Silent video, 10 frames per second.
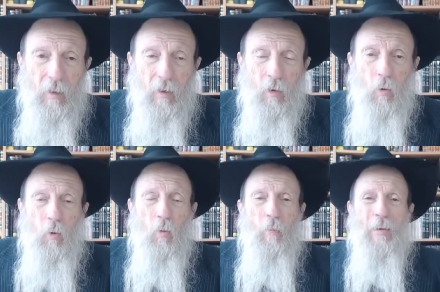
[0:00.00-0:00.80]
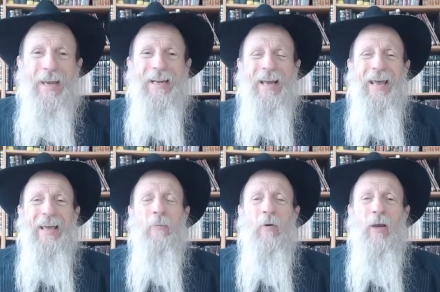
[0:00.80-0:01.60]
who made
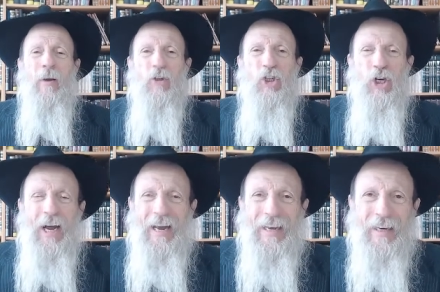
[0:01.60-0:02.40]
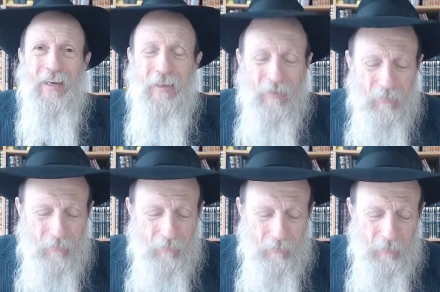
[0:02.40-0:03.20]
Abraham shine.
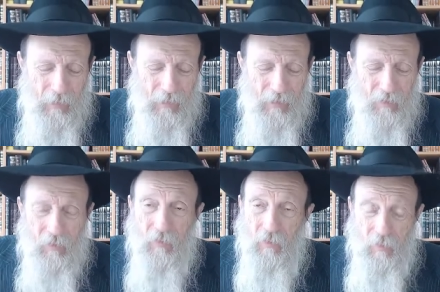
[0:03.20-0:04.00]
Heir.